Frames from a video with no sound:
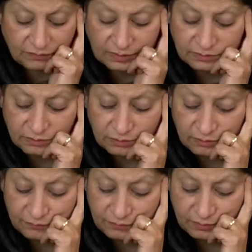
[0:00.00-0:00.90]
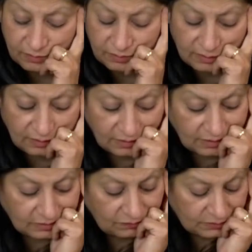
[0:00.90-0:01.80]
let go of your their
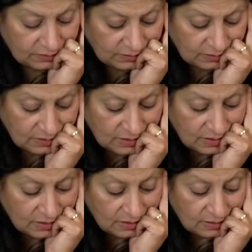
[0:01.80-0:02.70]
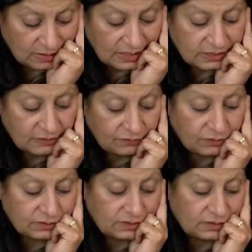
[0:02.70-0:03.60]
negativity that's if
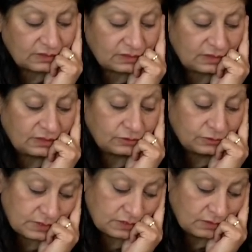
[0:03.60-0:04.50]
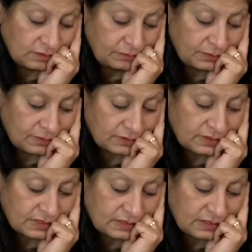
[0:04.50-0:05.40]
you did not really do so, because
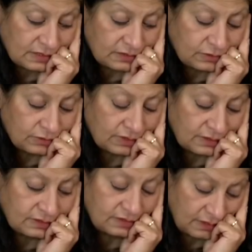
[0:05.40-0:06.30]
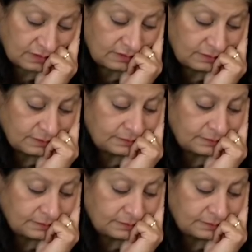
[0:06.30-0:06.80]
they see that you already did.